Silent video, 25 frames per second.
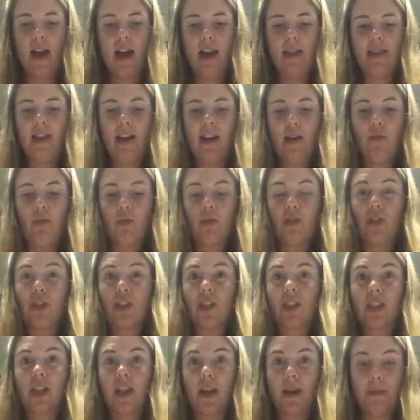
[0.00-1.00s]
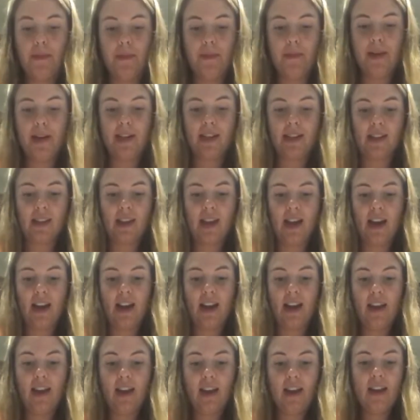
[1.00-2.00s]
and then we're just gonna mix
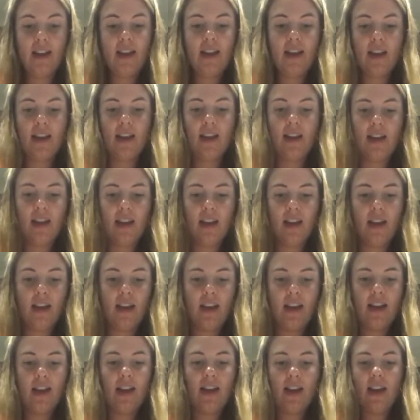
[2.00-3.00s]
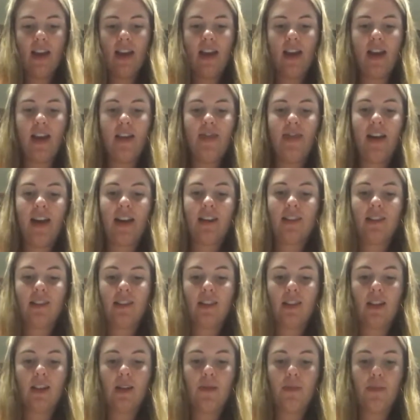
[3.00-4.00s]
that in And that's
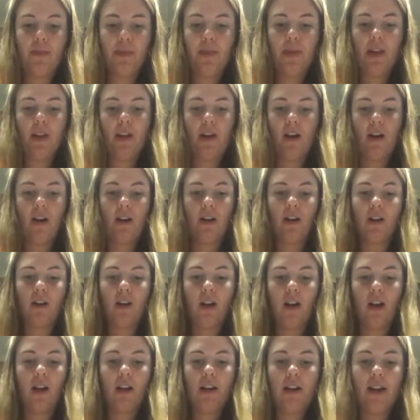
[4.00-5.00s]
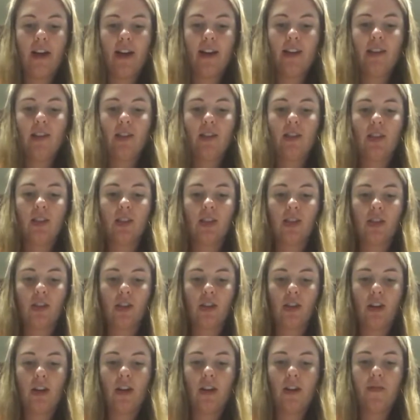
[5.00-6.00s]
gonna be our nice
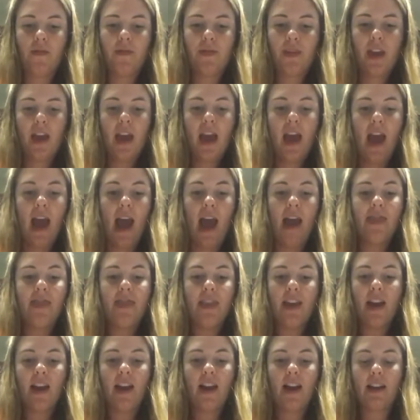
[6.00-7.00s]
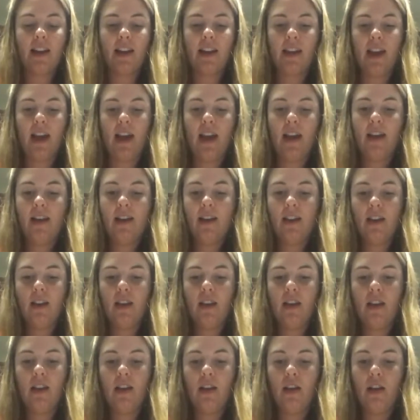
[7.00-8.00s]
dessert. And then again,
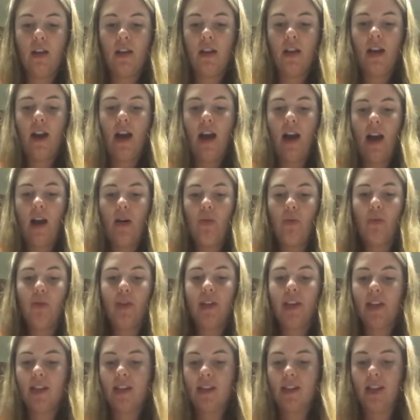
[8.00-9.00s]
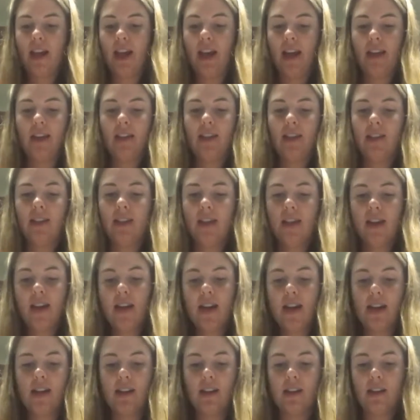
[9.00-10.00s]
we can taste it
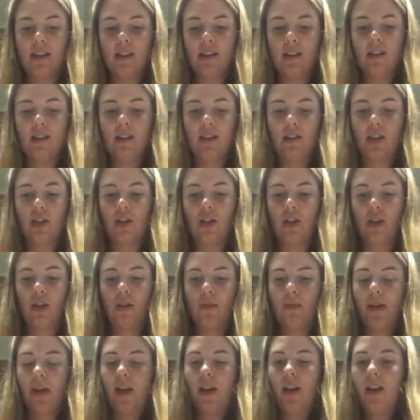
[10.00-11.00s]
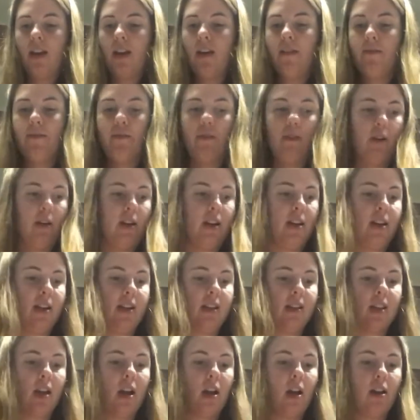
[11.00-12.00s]
and determine if it
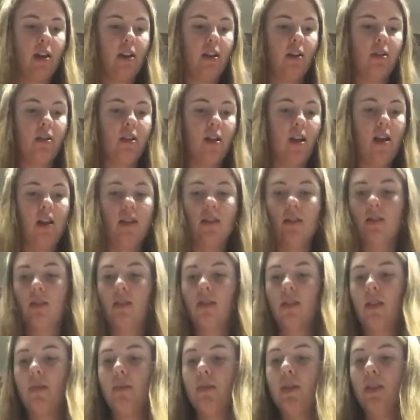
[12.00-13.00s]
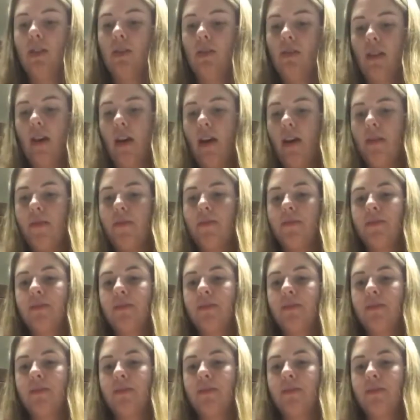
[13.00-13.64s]
needs honey or not. So let me do that.